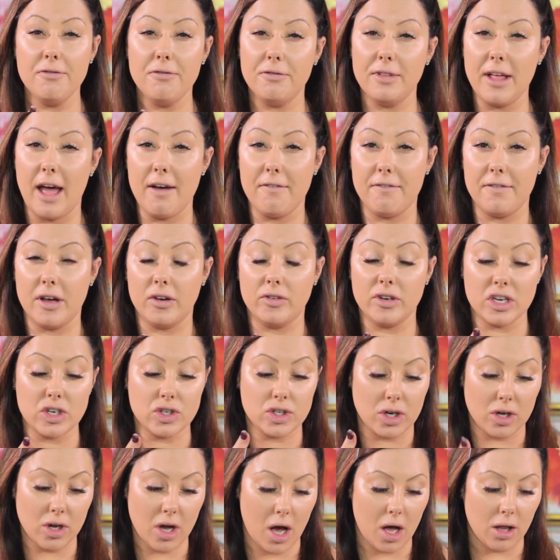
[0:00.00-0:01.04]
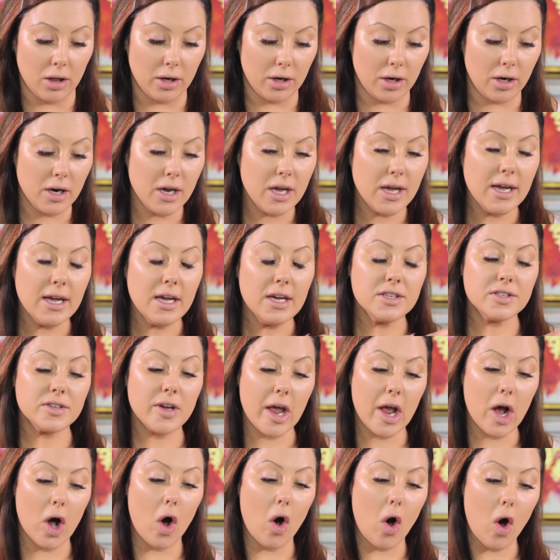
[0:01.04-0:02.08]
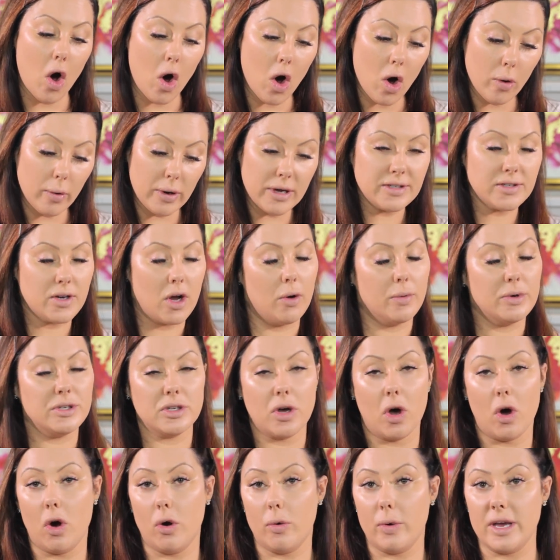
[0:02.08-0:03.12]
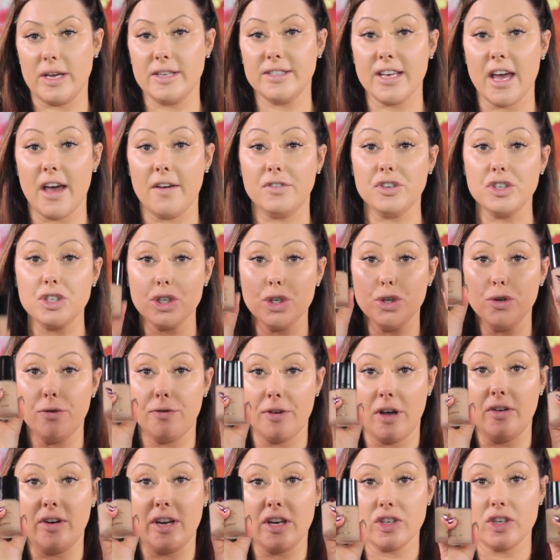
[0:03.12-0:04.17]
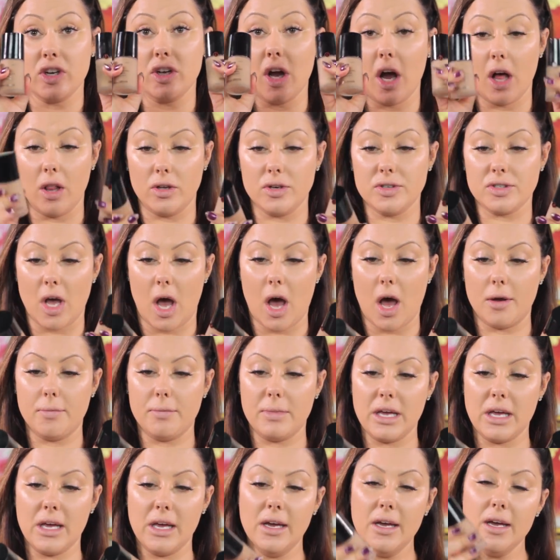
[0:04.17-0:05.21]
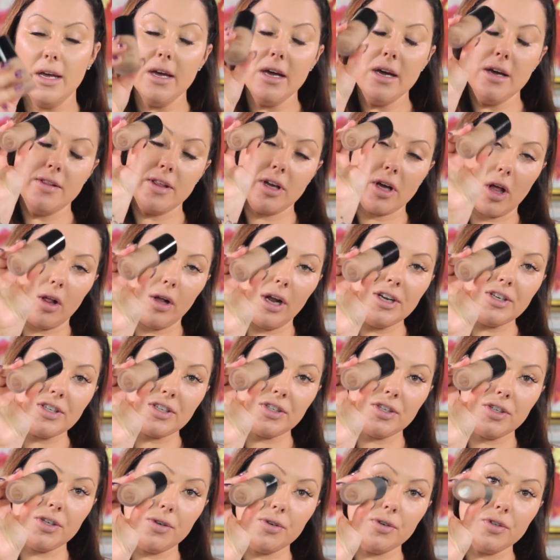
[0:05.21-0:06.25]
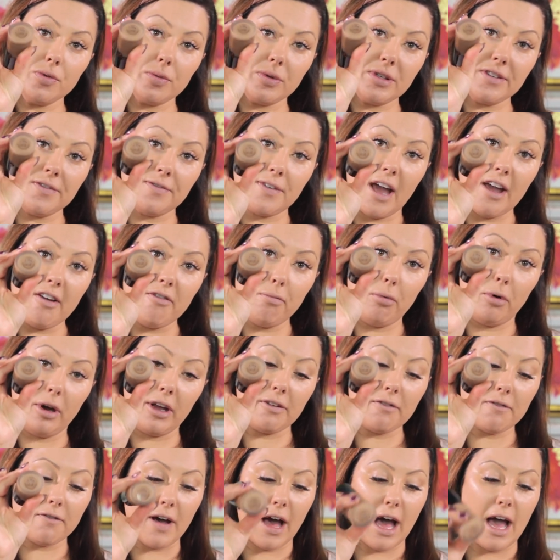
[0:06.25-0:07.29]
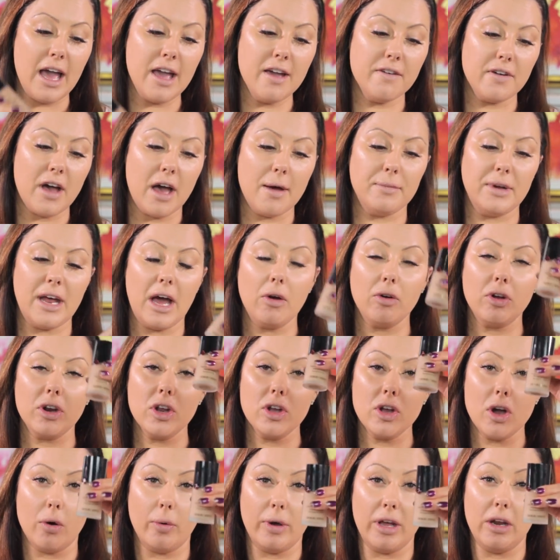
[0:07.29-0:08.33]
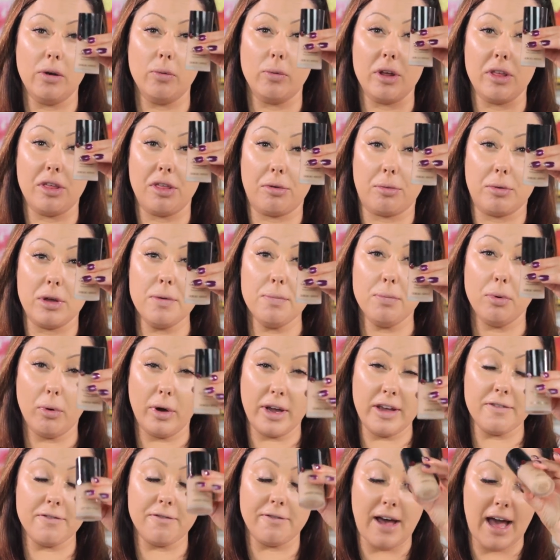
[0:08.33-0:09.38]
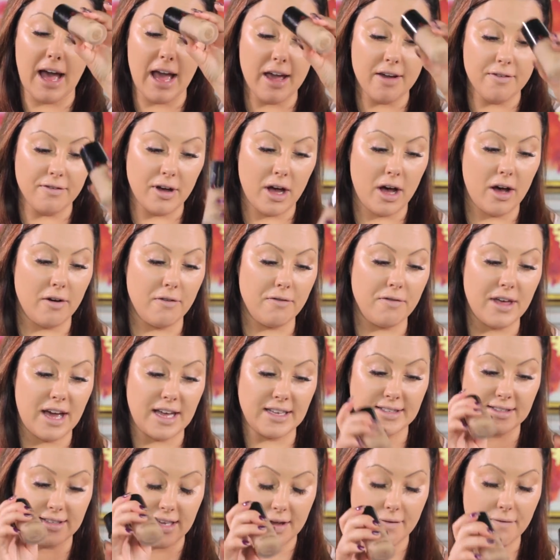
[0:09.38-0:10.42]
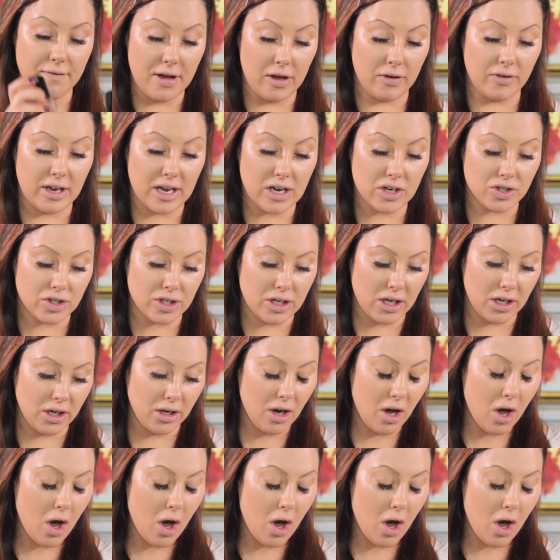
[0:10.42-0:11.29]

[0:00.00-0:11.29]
flat foundation color. So I always, always, always have two foundation colors on me. The color I just used was 5.5. I'm now going to go in with 3.5 of that same foundation